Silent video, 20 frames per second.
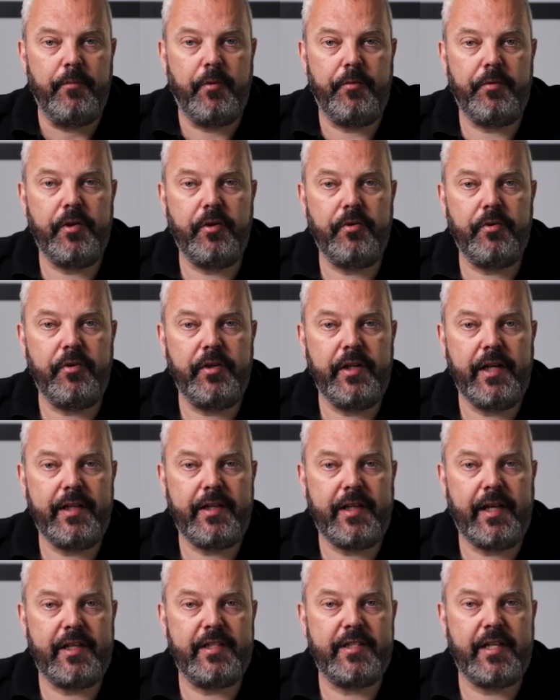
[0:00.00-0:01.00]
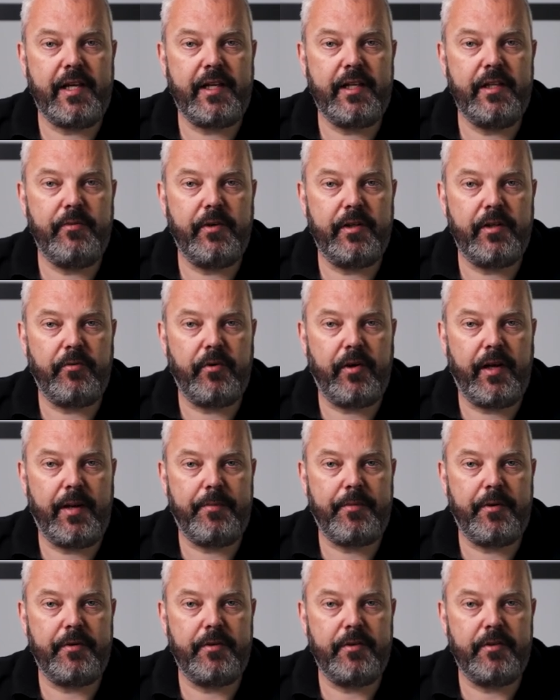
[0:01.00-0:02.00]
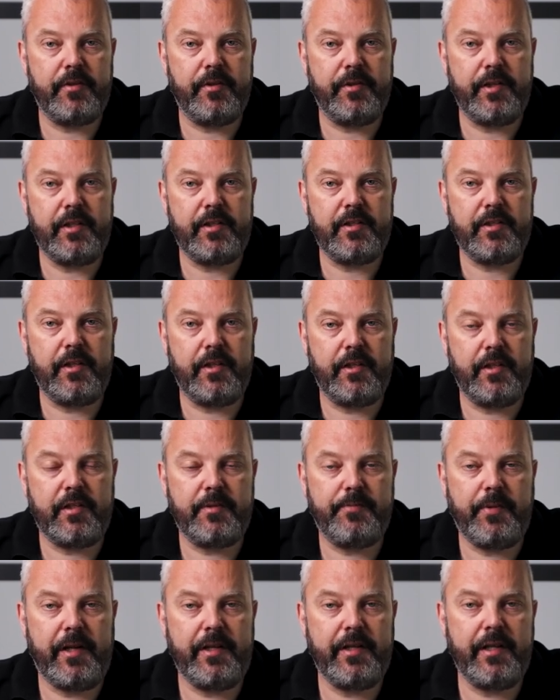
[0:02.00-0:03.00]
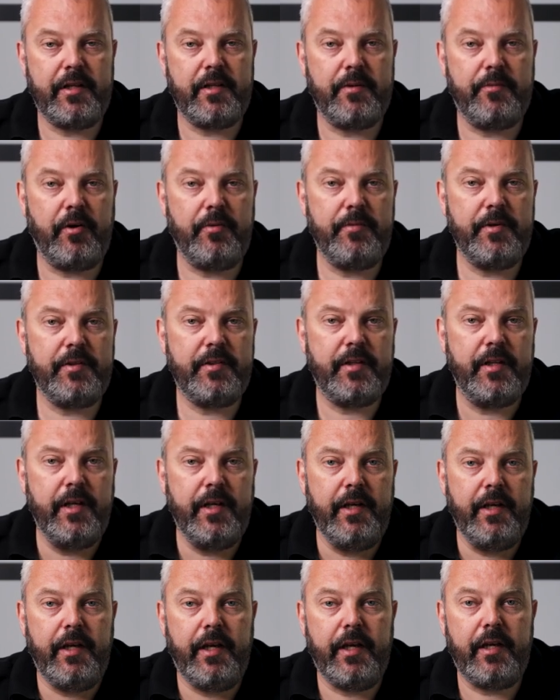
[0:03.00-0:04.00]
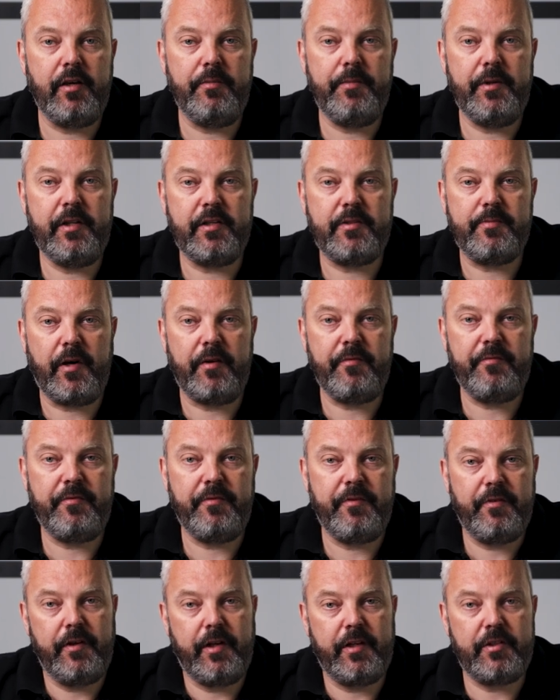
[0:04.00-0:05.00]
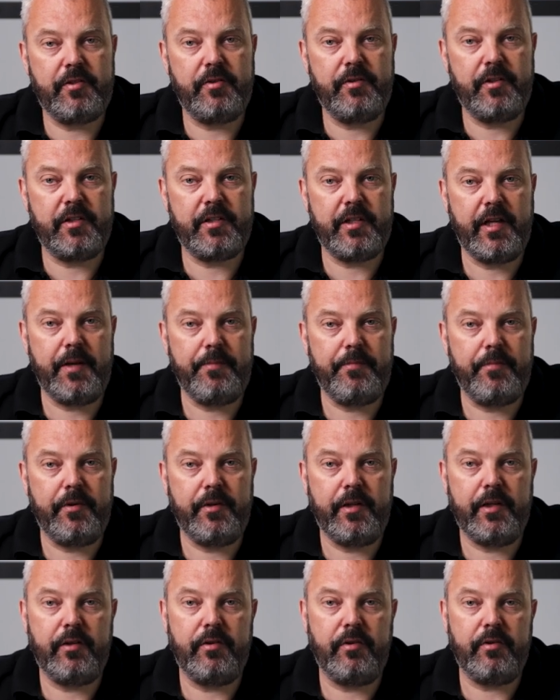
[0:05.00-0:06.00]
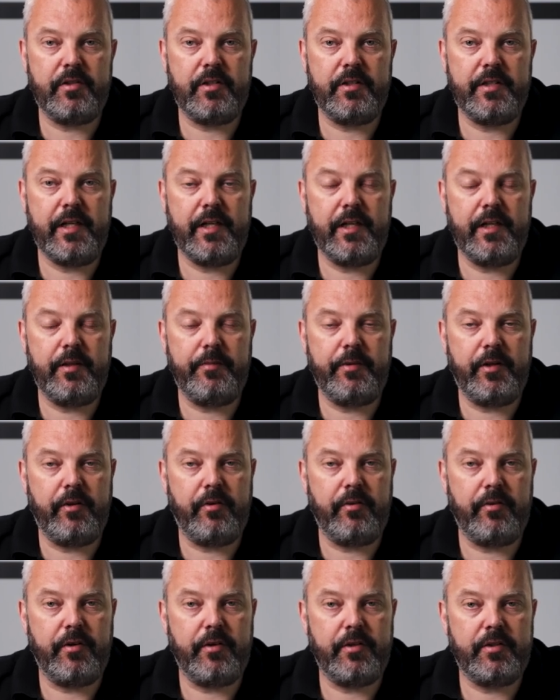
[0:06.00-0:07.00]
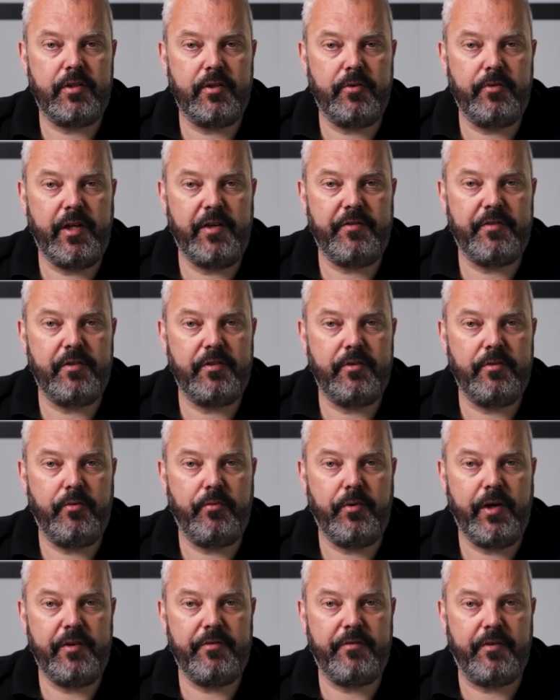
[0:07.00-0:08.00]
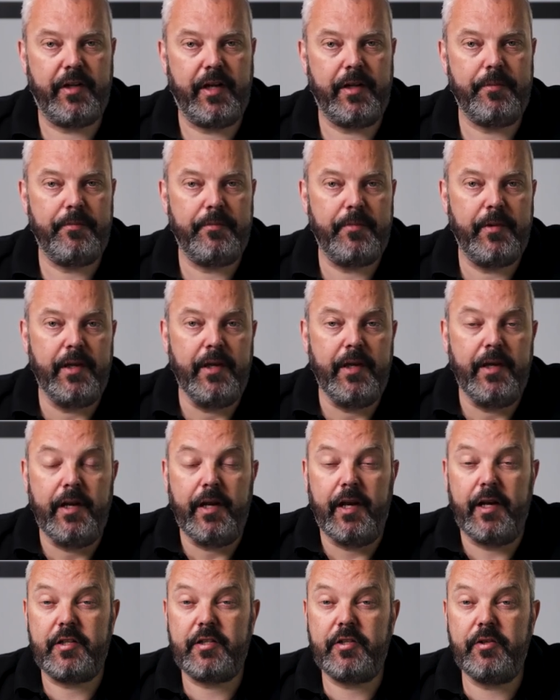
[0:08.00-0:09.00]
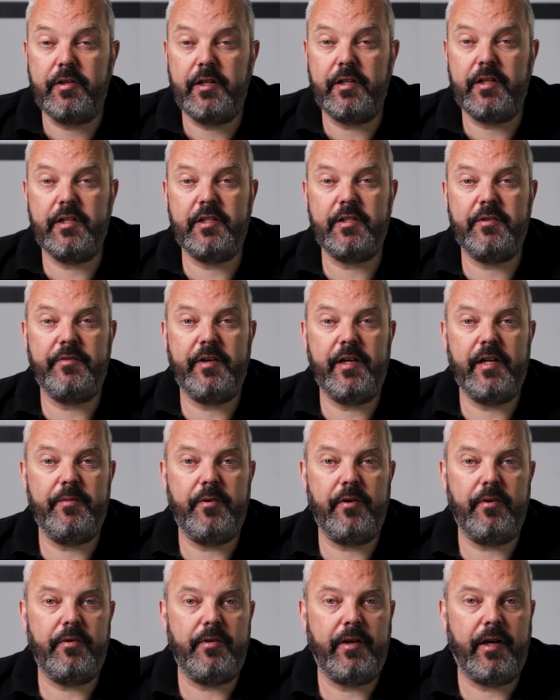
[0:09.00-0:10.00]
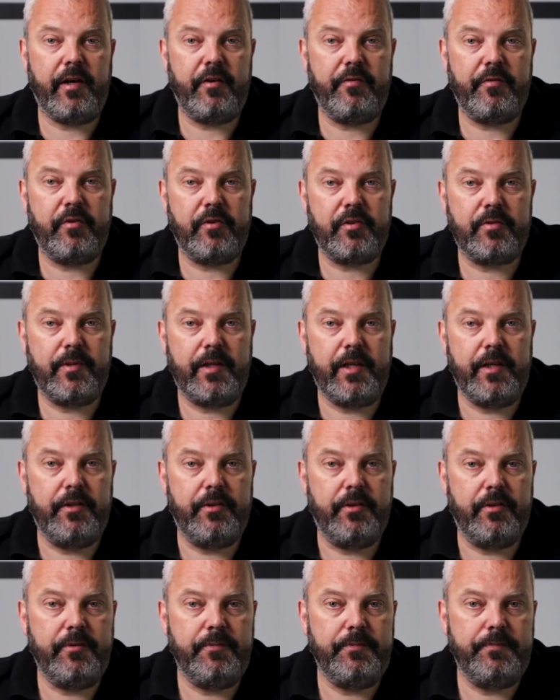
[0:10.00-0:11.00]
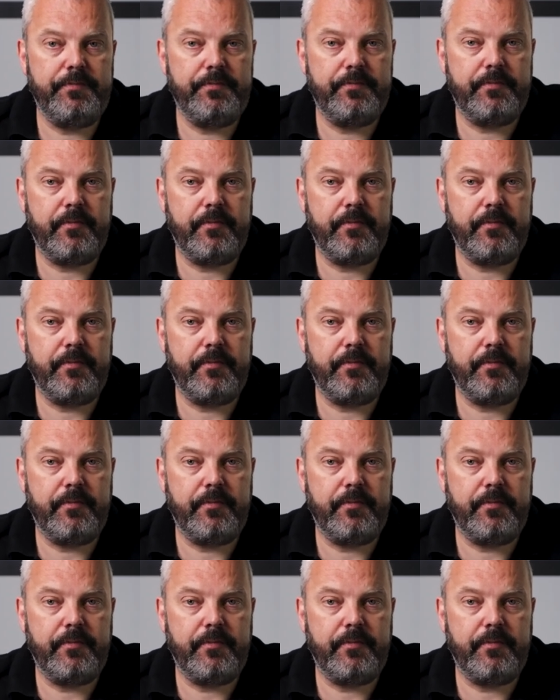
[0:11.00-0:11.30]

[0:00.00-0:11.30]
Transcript: but we don't know yet exactly when it will happen. So that's uh, that's pending at the moment. It could be this month, as soon as that, but it could also take a little bit longer. So we have to wait for that. As soon as it is available, of course, we'll let you know.